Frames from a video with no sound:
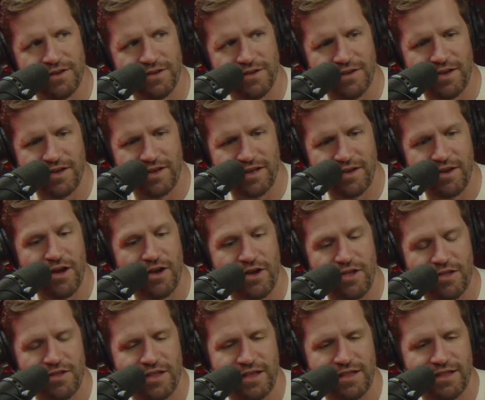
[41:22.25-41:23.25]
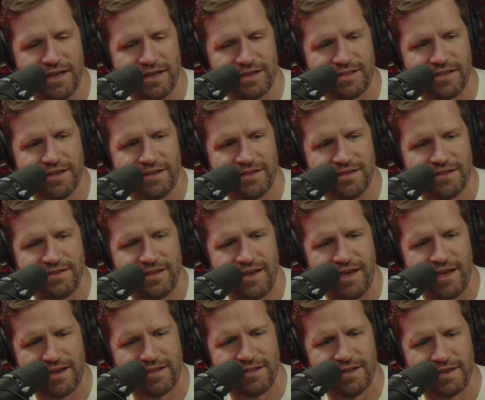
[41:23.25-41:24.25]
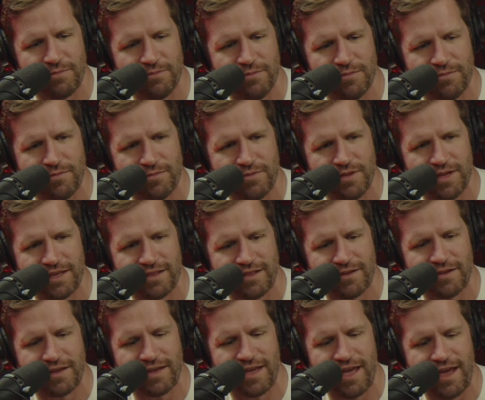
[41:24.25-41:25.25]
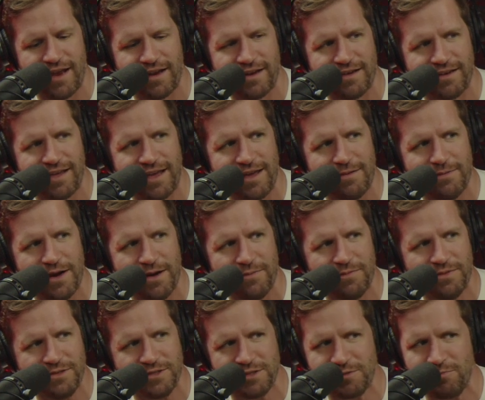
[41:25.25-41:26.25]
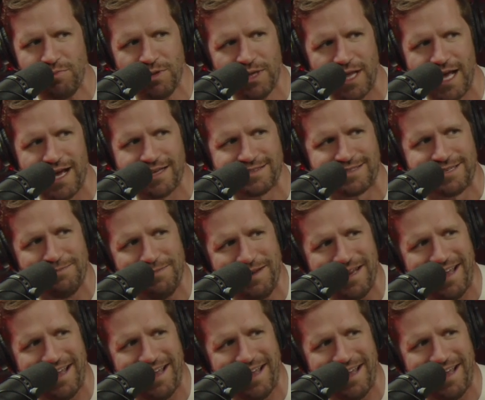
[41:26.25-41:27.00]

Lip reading: You know they like the tank like the cannon came up and just blasted the